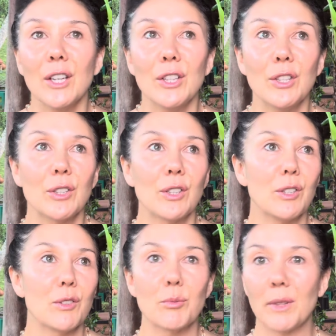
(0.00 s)
You can
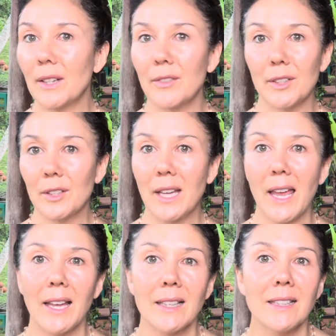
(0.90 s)
use whatever you
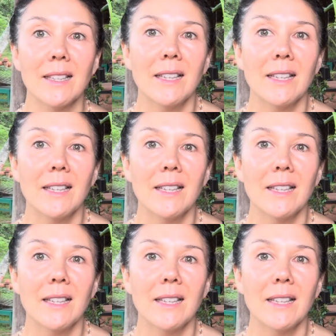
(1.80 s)
can,